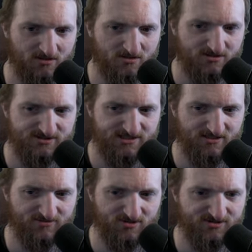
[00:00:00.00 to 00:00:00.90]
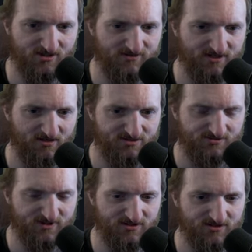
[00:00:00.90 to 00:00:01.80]
Let's see if there's something else
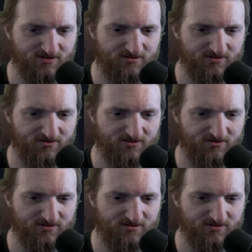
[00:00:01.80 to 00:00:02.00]
we can do.